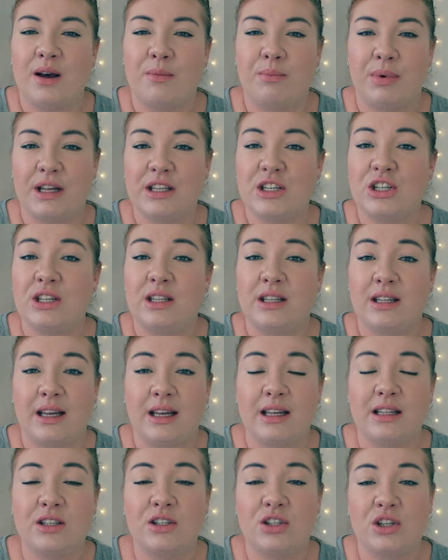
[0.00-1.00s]
but she
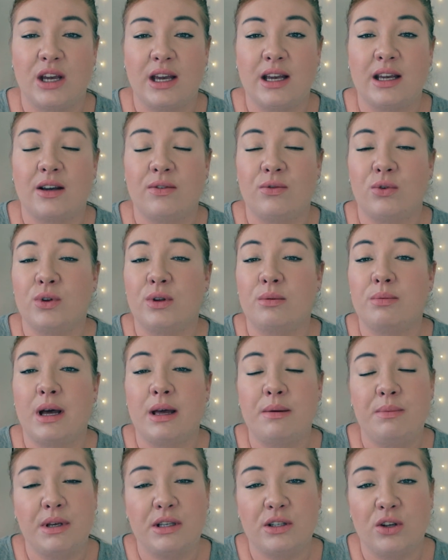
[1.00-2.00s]
did check for the
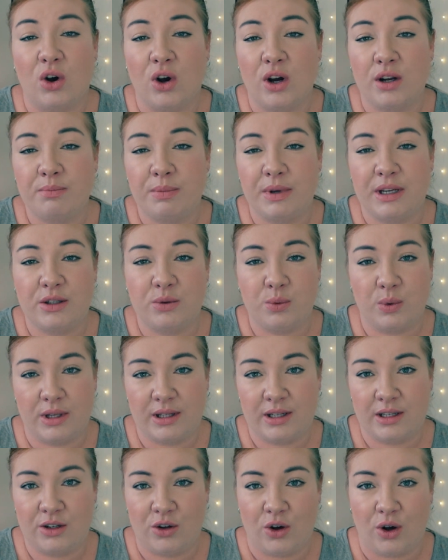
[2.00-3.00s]
baby's heartbeat
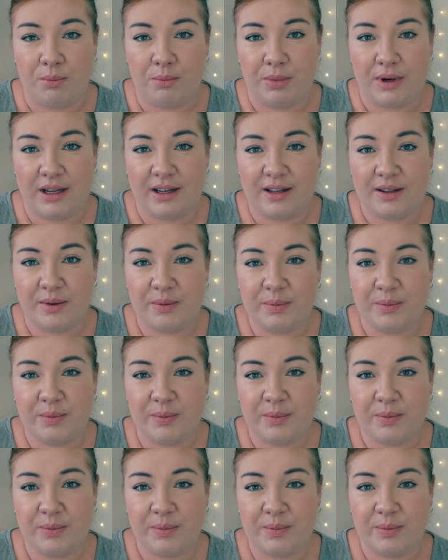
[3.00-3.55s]
with a Doppler,